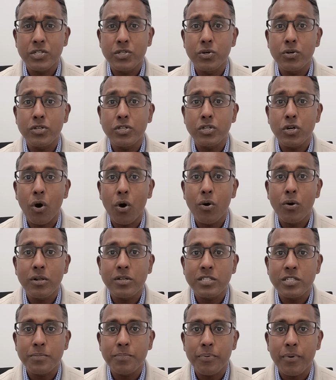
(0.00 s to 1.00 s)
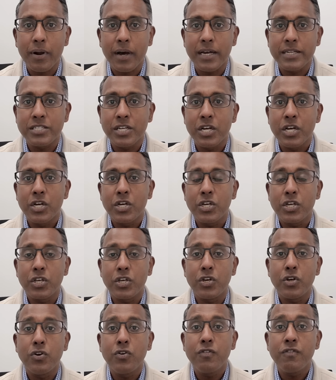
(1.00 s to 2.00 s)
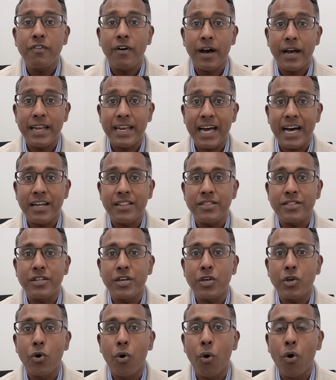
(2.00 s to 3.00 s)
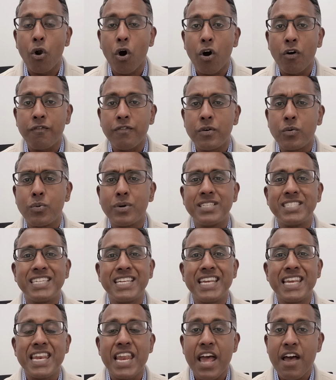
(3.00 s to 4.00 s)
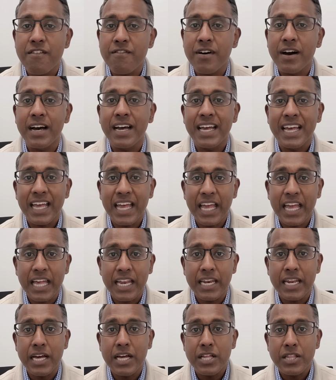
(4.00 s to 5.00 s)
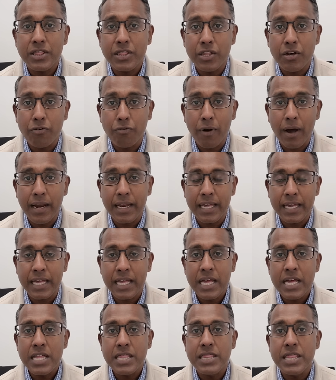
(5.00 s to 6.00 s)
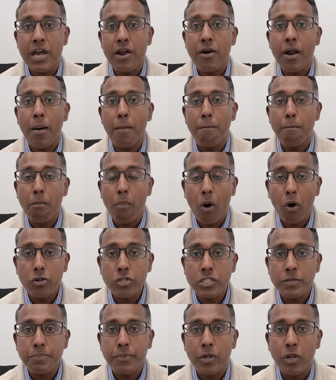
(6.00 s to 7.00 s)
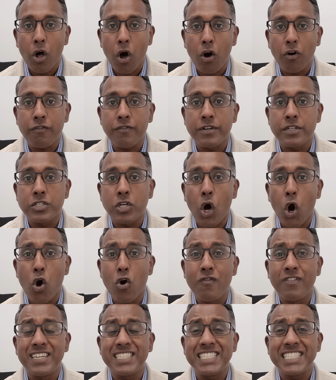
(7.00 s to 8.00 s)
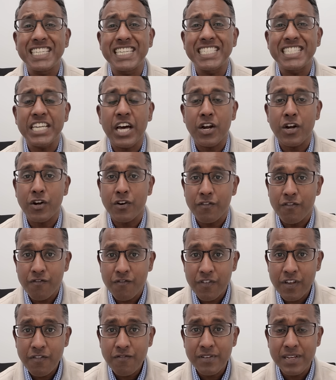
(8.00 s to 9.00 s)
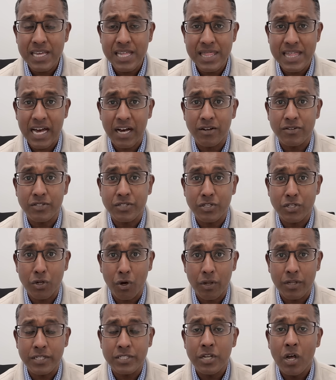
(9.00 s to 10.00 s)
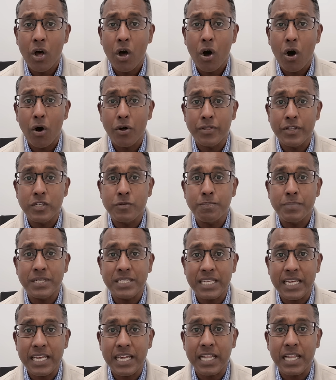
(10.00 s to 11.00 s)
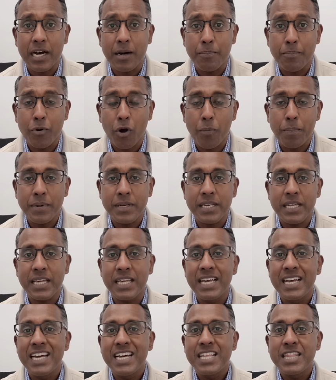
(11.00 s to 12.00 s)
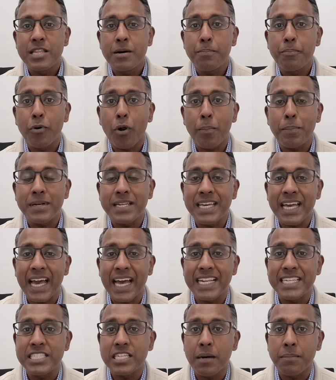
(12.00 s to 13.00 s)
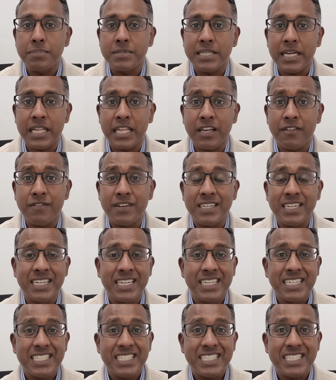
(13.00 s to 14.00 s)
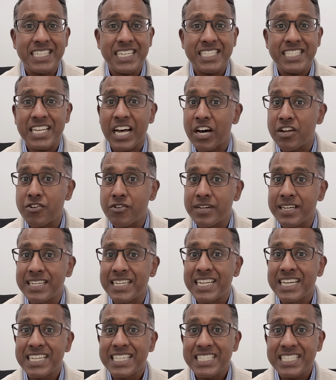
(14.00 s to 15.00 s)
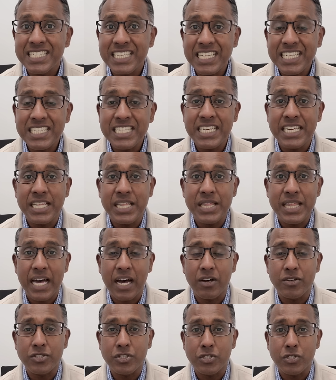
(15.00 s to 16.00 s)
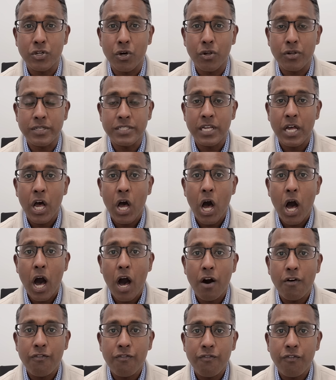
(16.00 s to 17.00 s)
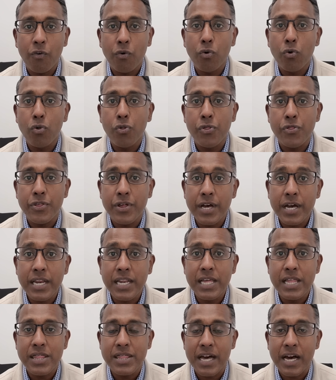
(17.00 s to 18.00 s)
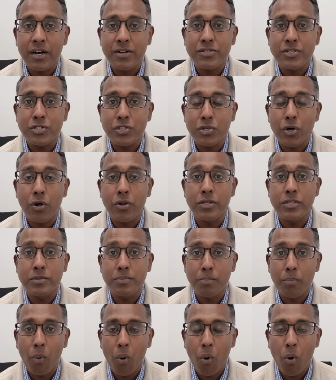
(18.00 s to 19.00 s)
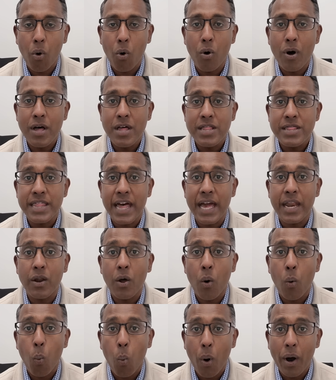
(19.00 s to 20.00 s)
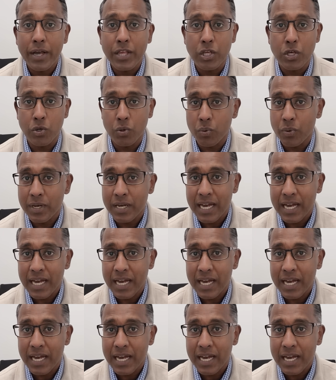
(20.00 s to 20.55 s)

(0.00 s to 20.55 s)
to your total surprise, you find out that your offer was never in the running. There are multiple offers over $650,000 on this particular property. The property ends up selling for $660,000, a full $30,000 more than what you